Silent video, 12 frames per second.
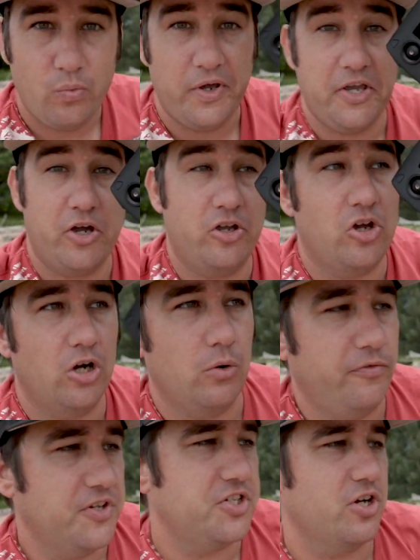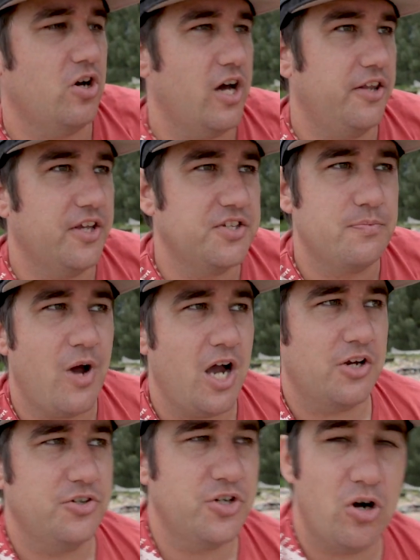we got it with this guy, the
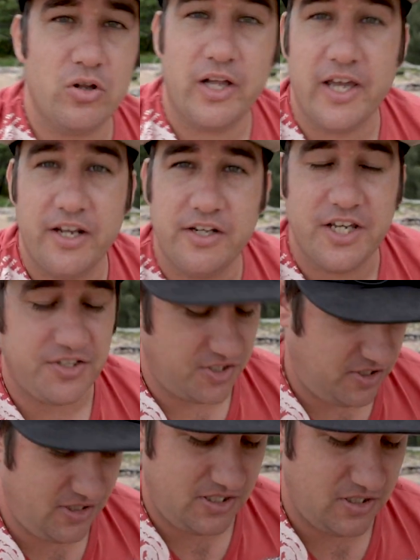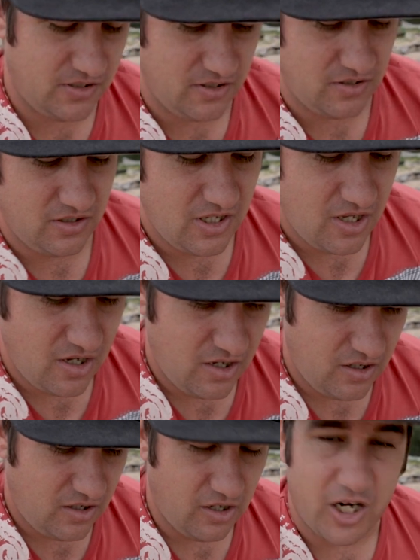smart controller, and it's
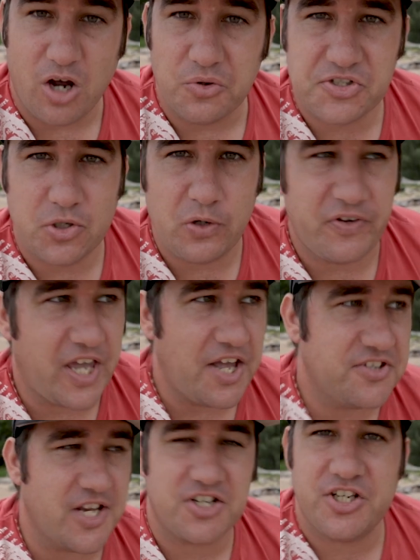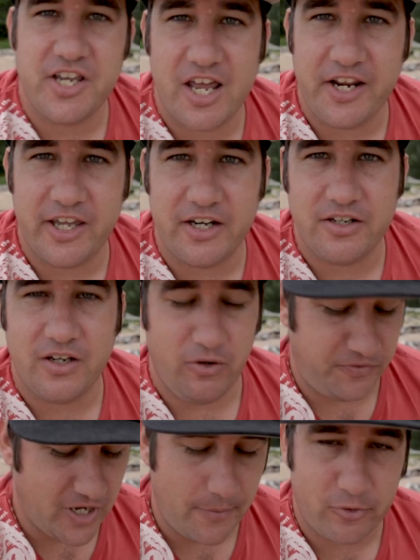like I was sort of against actually getting it
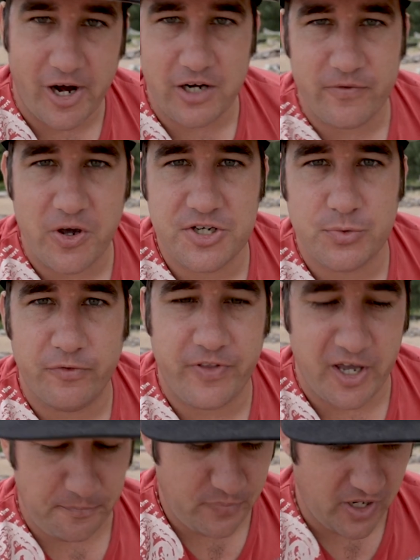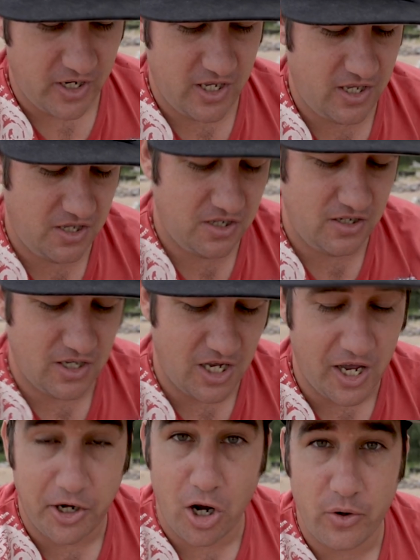with the upgraded version of that, but
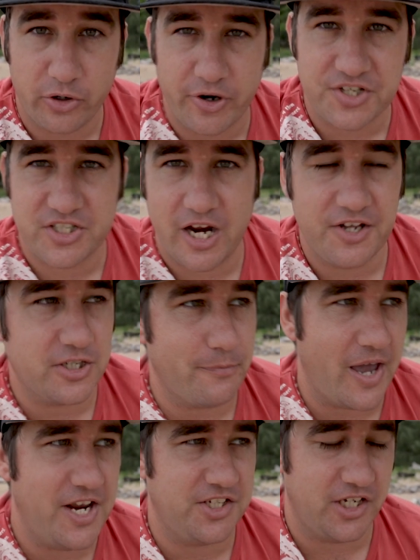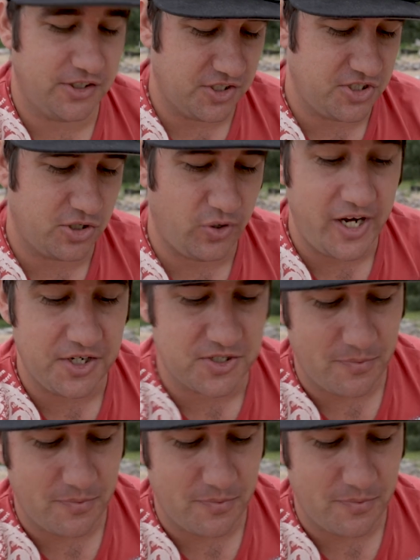uh, no regrets there. Eh? It's amazing, and the screen is